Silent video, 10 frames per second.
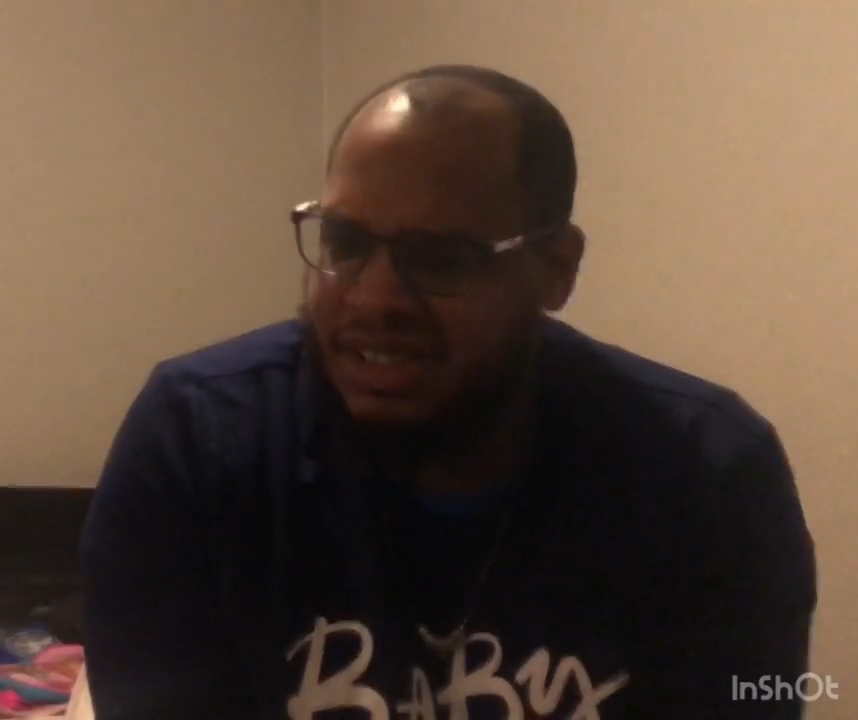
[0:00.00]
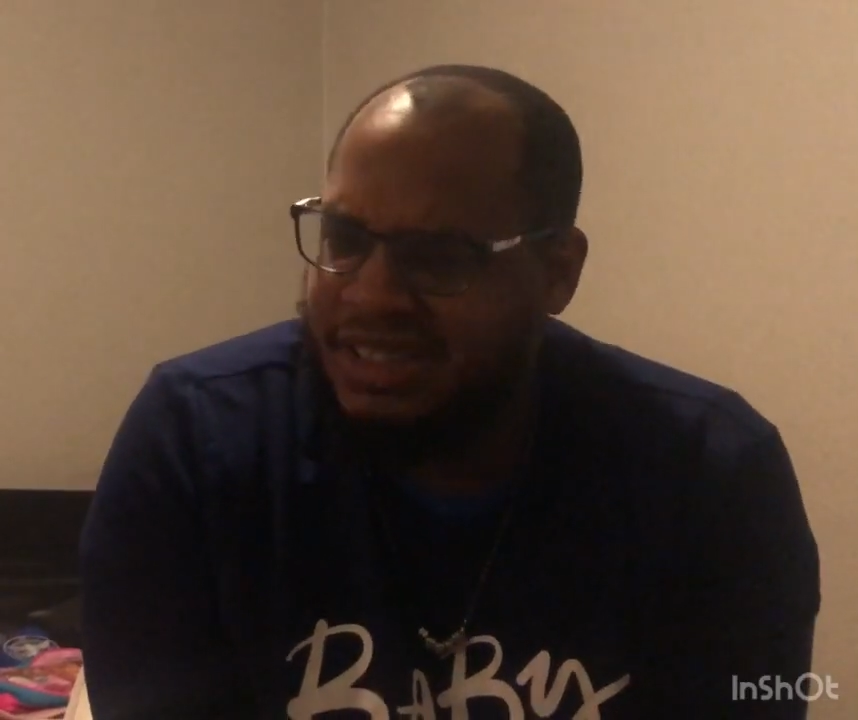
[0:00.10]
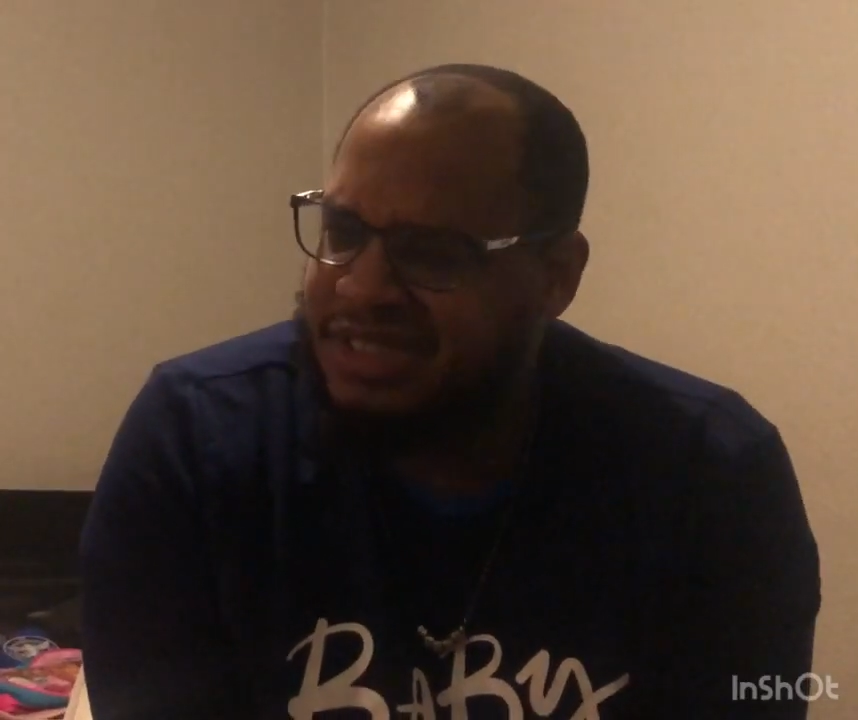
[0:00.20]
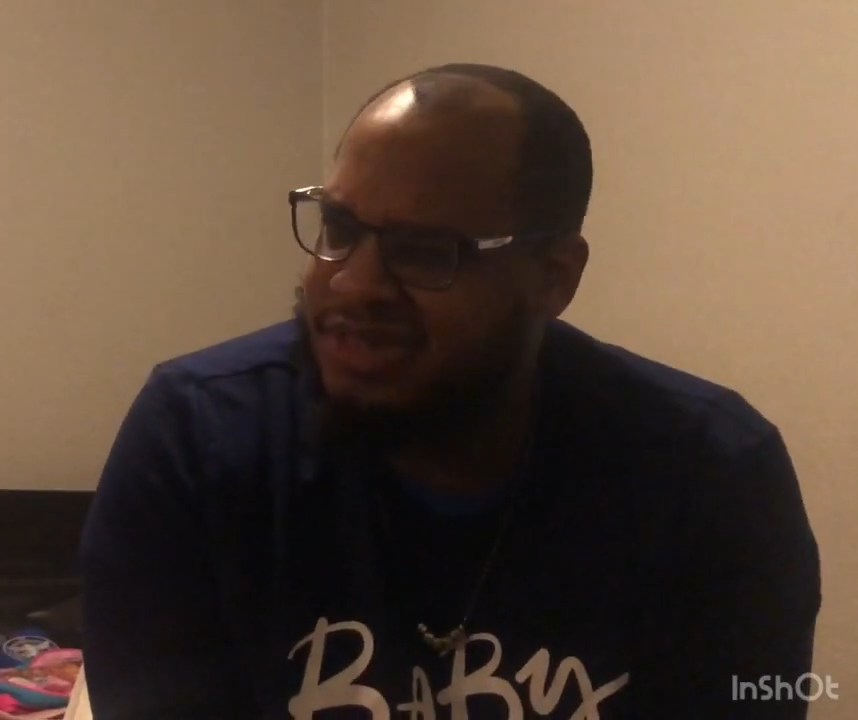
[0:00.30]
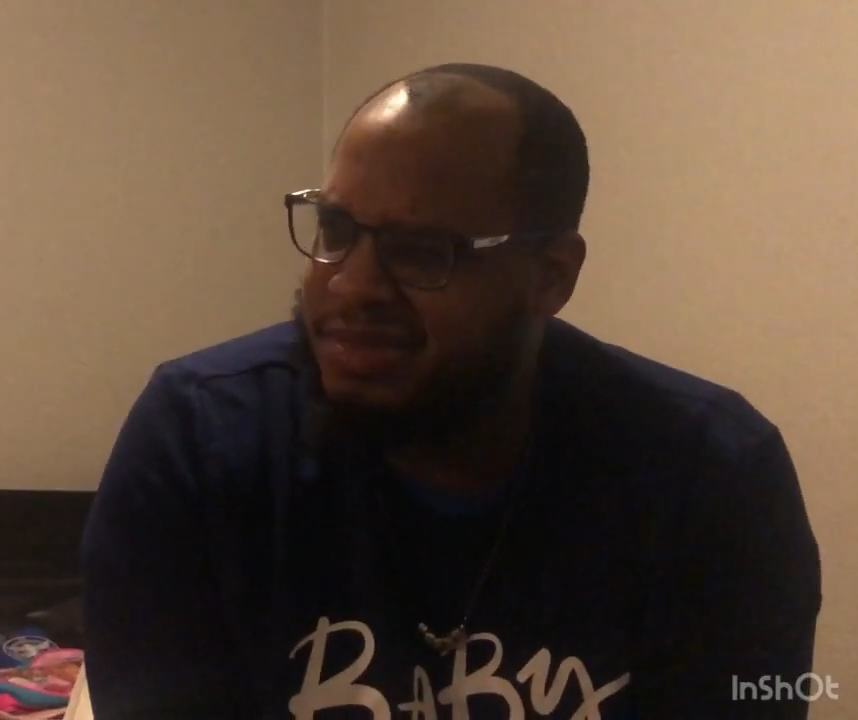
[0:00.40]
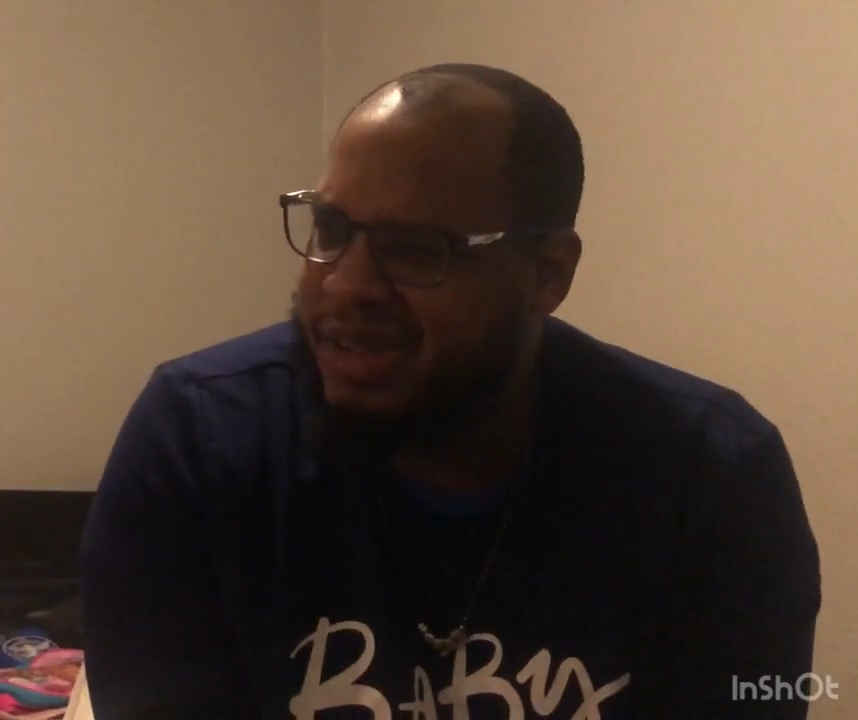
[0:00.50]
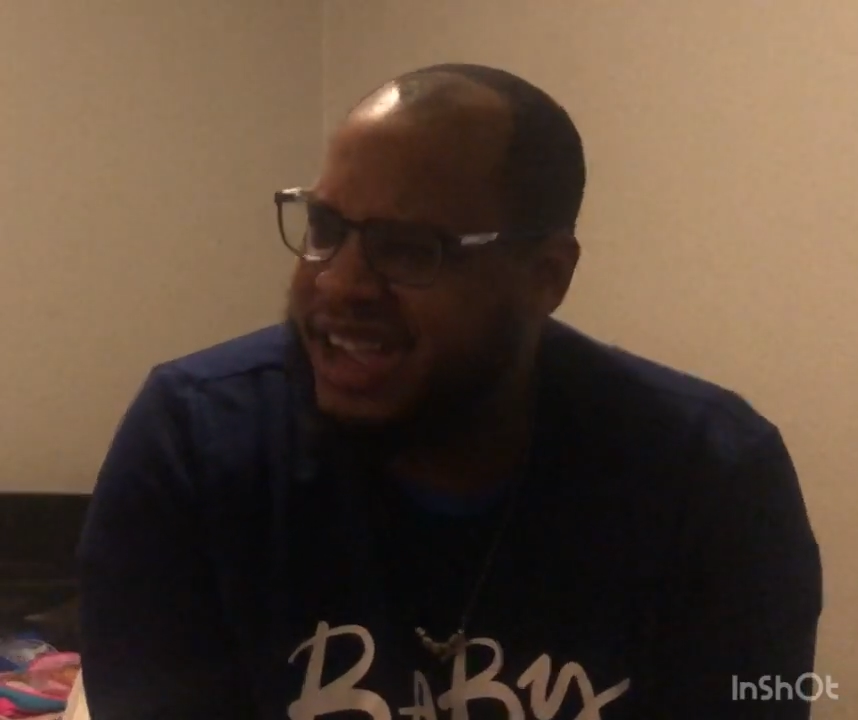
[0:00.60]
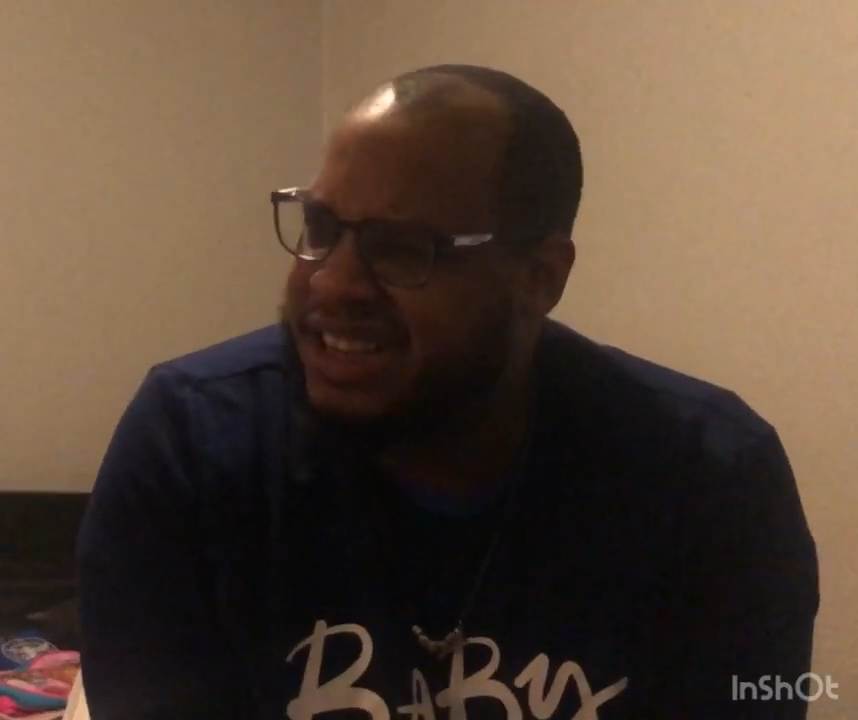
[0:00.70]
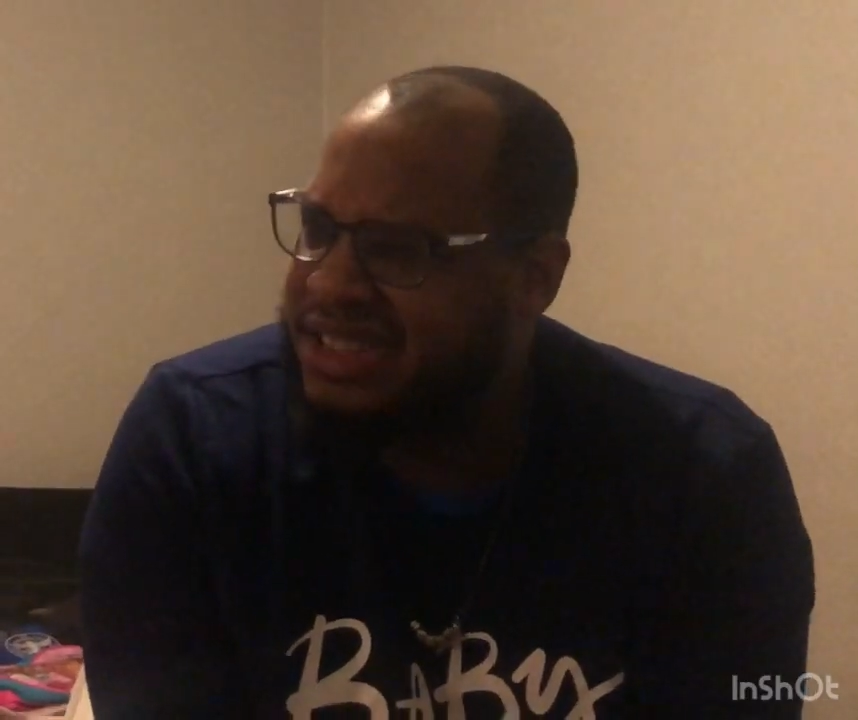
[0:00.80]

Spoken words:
This was back in